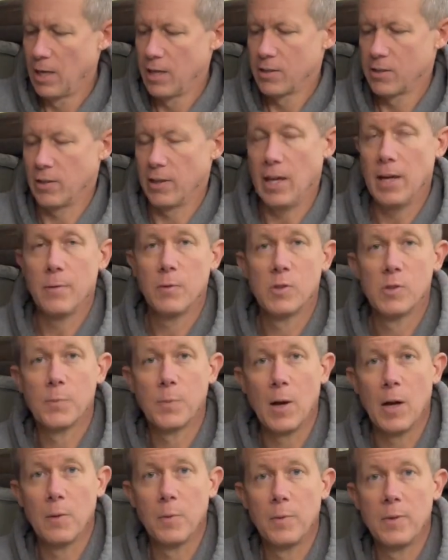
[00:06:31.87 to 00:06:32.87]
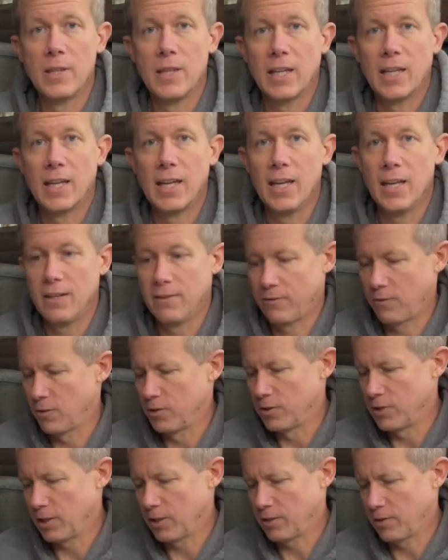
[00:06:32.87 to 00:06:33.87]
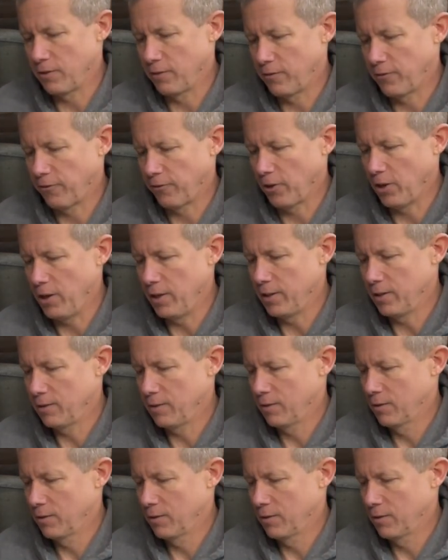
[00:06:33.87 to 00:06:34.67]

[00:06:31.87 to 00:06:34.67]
So that was probably the kit for just the front.